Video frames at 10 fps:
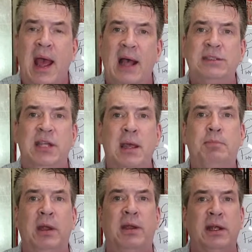As
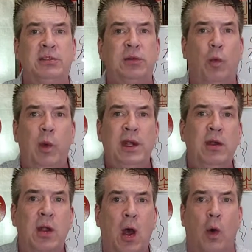hypnotists, we
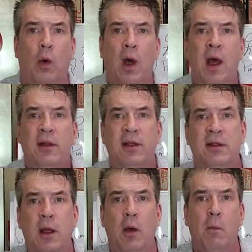know
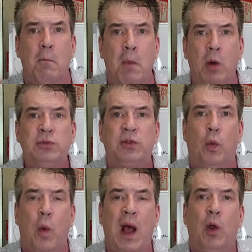that the most
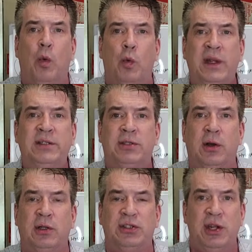well
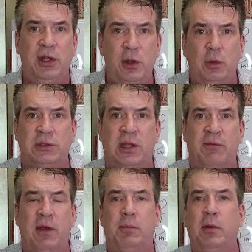researched use
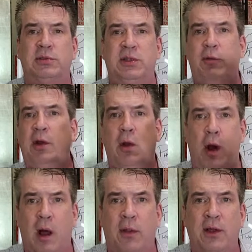of hypnosis, if we go to
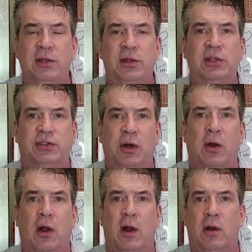all the, the
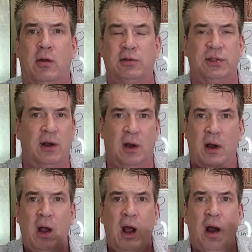journal articles, there are,
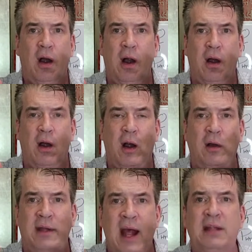are,
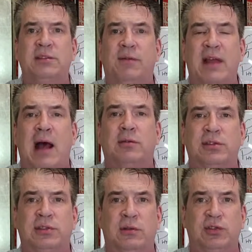are tens of
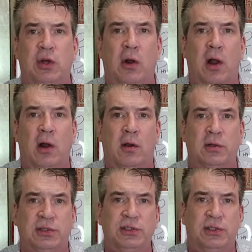thousands of journal
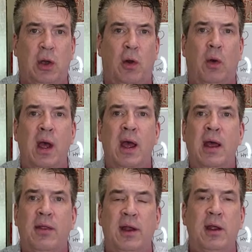articles that show
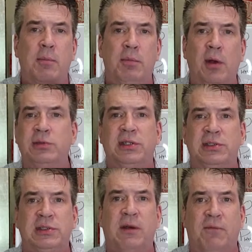that
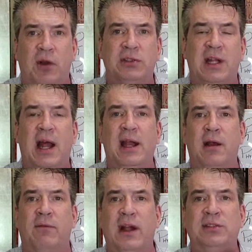hypnosis is a first line
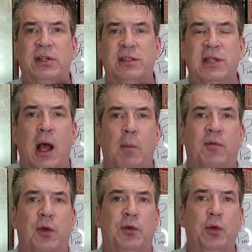intervention. It's a
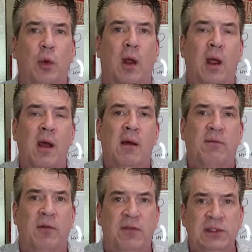helpful tool
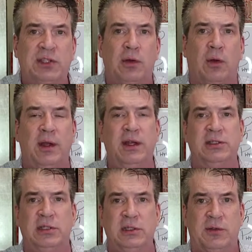for physical
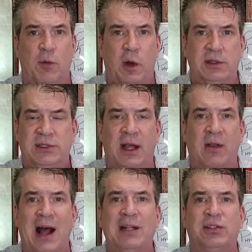conditions, for
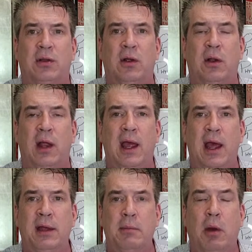psychological
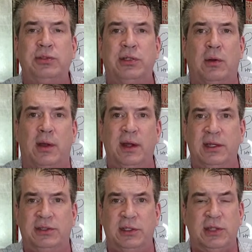and emotional
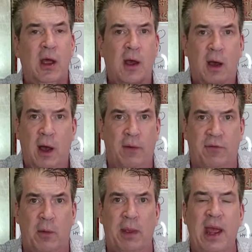conditions, uh,
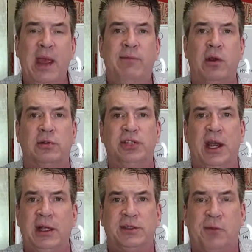for behavioral
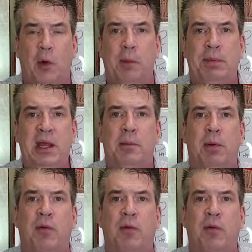change, for peak